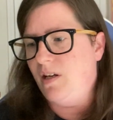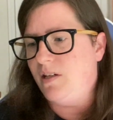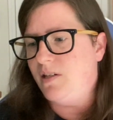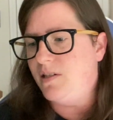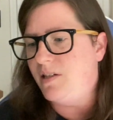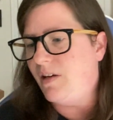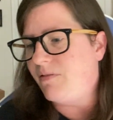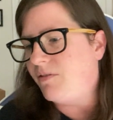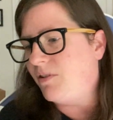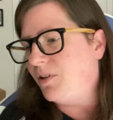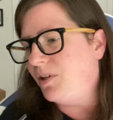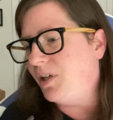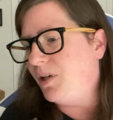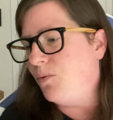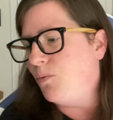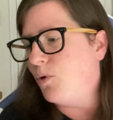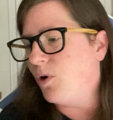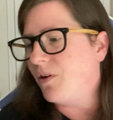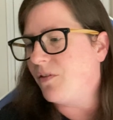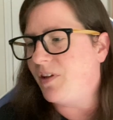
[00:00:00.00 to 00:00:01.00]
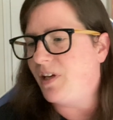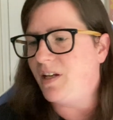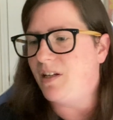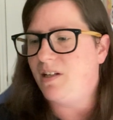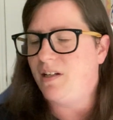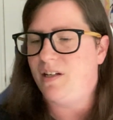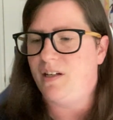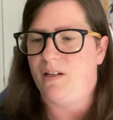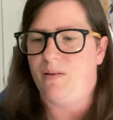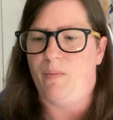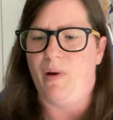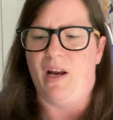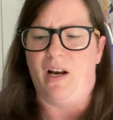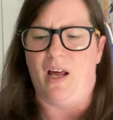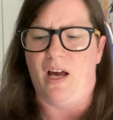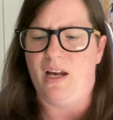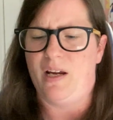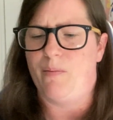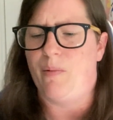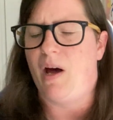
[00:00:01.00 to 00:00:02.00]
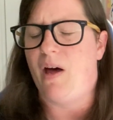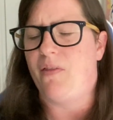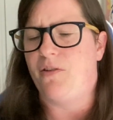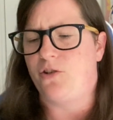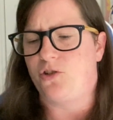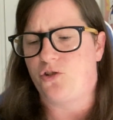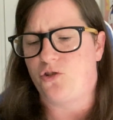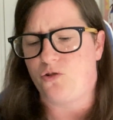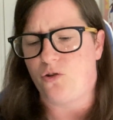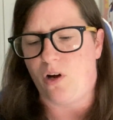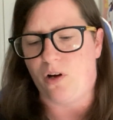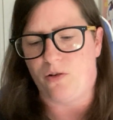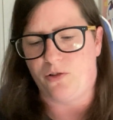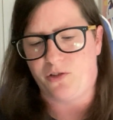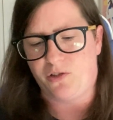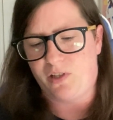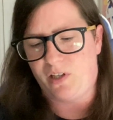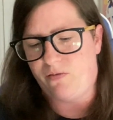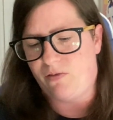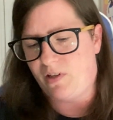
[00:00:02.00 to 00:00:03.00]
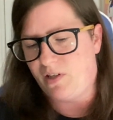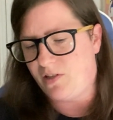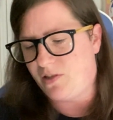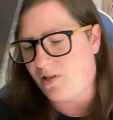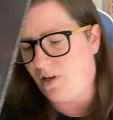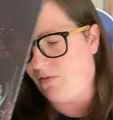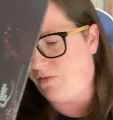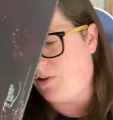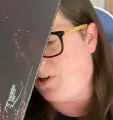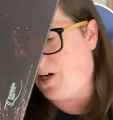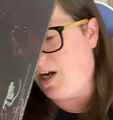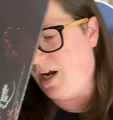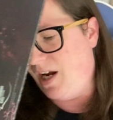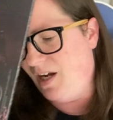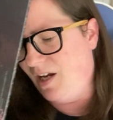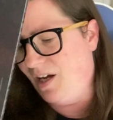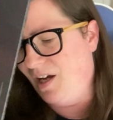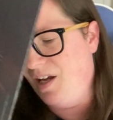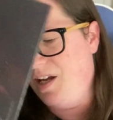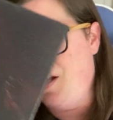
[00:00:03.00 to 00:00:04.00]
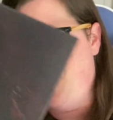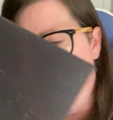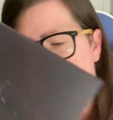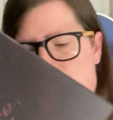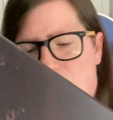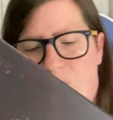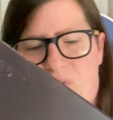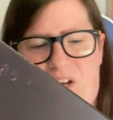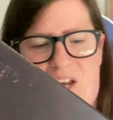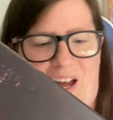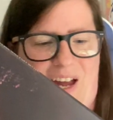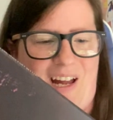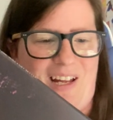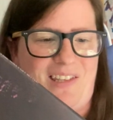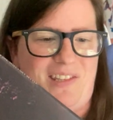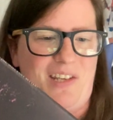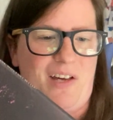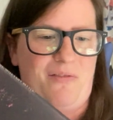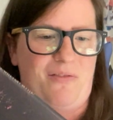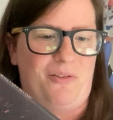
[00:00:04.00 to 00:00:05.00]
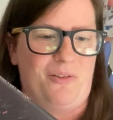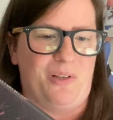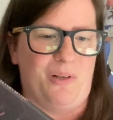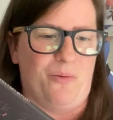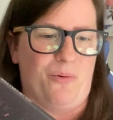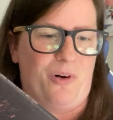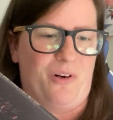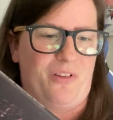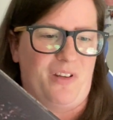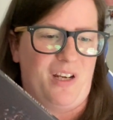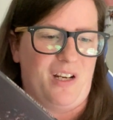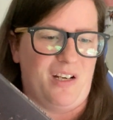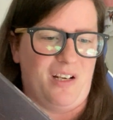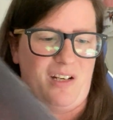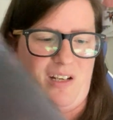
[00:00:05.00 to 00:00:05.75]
definitely worth it. Man, I am on the struggle sleeving this stuff. Okay, but yeah, it's definitely worth it.